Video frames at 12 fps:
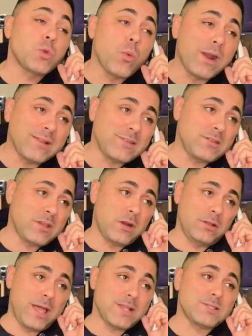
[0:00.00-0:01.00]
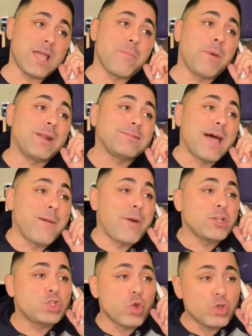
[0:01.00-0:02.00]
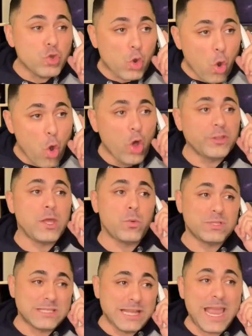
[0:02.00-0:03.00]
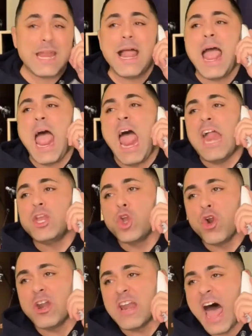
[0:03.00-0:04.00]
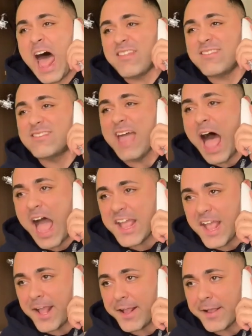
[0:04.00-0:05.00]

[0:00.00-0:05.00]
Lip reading: We went out to dinner last night. By the time I saw you called, it was late. And you're not dying.